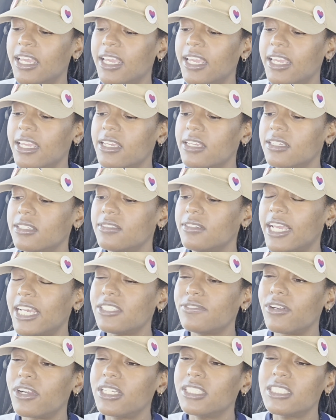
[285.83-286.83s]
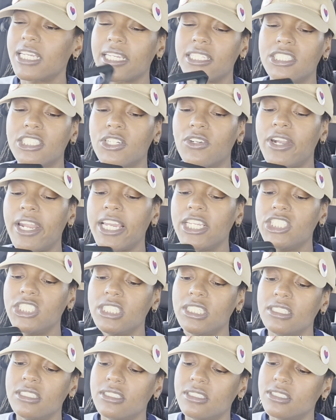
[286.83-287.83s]
And as far as like
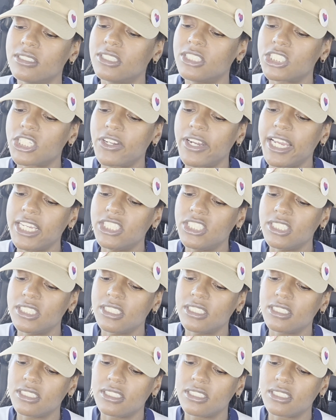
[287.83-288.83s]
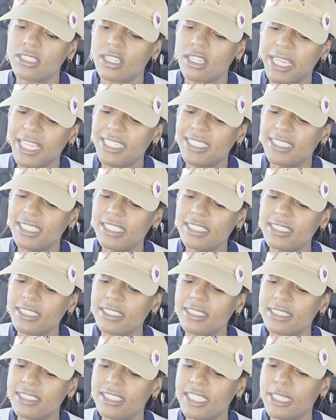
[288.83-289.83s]
scratches, it
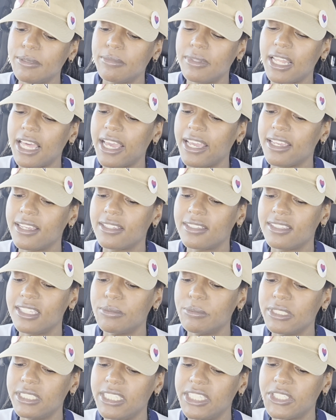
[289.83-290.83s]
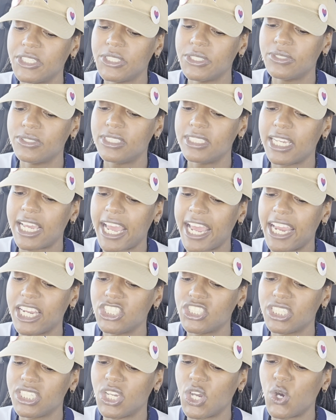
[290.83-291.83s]
doesn't seem like the material to
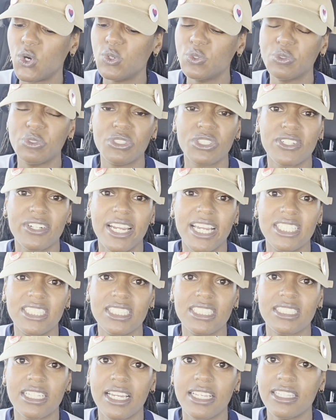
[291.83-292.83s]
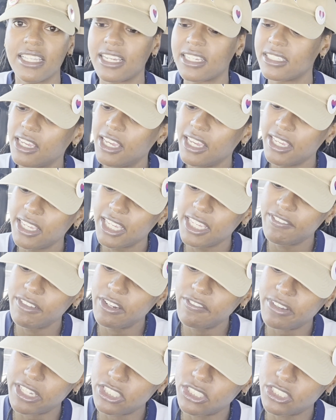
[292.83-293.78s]
actually hold scratches like that. Even if